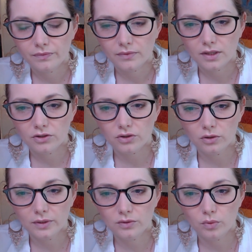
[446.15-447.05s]
there's
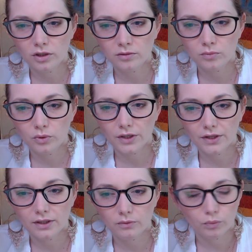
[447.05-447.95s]
always one more,
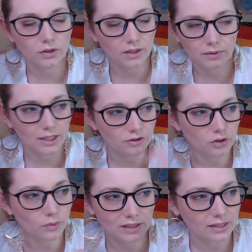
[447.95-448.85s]
there's
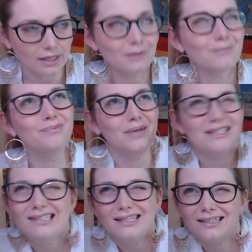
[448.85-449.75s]
always like
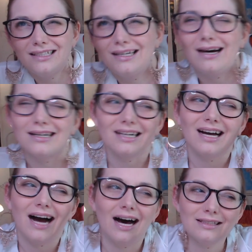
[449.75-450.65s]
basically
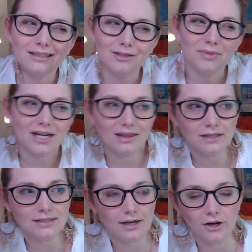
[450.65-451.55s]
unlimited things
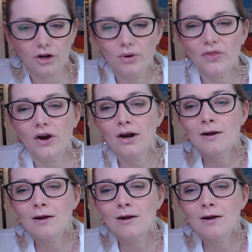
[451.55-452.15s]
that can go in there.